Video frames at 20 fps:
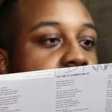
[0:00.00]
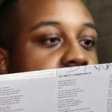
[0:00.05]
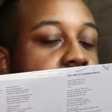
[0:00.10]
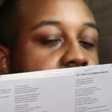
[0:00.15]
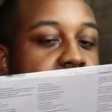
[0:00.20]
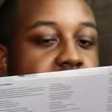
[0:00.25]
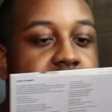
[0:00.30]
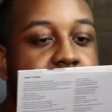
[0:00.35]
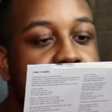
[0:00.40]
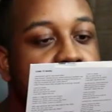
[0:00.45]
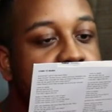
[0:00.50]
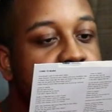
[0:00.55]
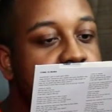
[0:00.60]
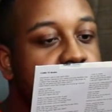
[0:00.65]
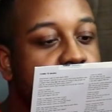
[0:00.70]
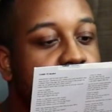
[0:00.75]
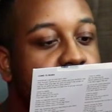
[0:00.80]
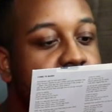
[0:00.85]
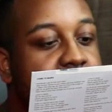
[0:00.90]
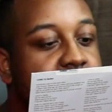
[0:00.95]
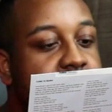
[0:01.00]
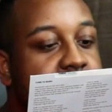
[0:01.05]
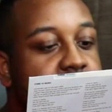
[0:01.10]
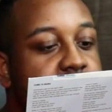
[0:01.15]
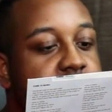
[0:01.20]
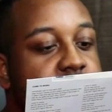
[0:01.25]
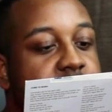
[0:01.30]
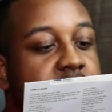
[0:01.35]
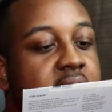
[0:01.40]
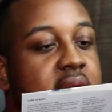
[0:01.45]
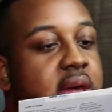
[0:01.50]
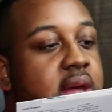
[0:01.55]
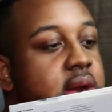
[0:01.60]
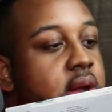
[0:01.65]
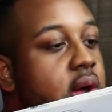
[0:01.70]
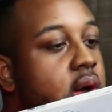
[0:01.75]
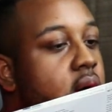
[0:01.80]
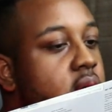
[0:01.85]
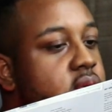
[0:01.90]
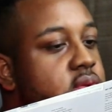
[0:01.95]
it has the credits, and it
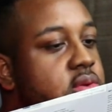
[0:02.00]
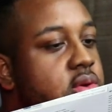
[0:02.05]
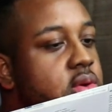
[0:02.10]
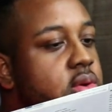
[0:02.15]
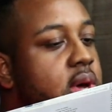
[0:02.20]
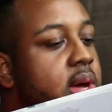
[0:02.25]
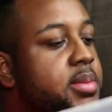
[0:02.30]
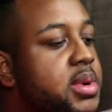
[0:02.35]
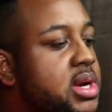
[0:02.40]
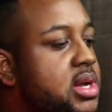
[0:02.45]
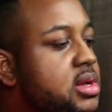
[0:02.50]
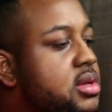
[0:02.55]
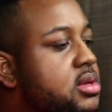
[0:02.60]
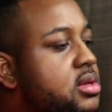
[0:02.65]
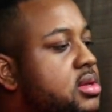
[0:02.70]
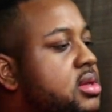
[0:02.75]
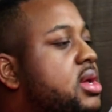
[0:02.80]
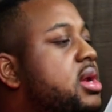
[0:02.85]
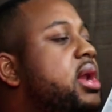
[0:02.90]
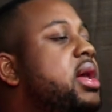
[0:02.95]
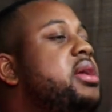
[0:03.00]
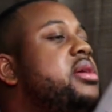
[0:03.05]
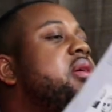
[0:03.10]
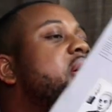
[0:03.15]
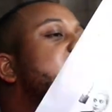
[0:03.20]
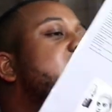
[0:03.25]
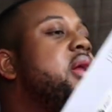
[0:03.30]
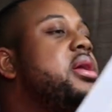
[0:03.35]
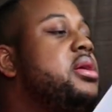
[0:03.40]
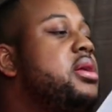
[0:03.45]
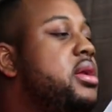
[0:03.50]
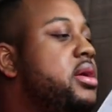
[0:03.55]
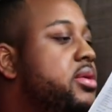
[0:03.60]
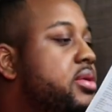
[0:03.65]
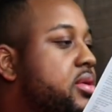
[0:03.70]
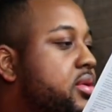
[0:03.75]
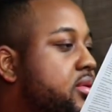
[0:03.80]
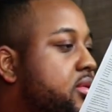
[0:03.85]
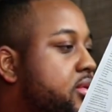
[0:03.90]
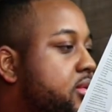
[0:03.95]
also, I believe, it looked like it had the lyrics
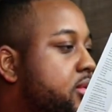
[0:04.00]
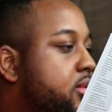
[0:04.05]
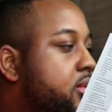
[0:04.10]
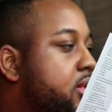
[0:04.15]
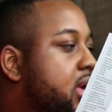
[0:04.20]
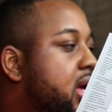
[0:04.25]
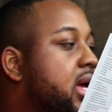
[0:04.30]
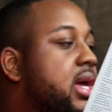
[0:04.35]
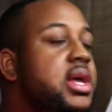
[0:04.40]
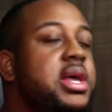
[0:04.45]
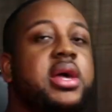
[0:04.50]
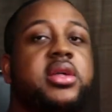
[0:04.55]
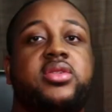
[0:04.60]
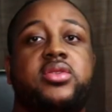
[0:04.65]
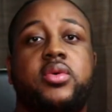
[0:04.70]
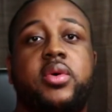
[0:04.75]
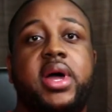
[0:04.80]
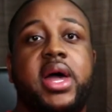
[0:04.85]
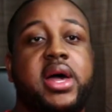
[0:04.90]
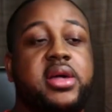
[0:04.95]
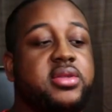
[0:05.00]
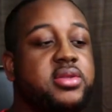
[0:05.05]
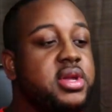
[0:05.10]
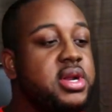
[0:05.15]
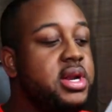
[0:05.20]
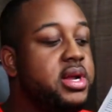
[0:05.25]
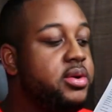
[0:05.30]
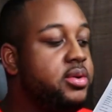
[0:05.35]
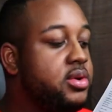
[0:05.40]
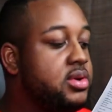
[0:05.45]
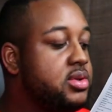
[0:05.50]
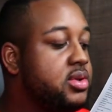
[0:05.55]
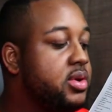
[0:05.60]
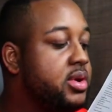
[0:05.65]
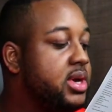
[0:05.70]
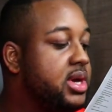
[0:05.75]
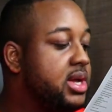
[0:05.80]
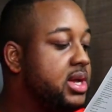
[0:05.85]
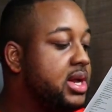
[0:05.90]
too. Yeah, so it has the lyrics on it,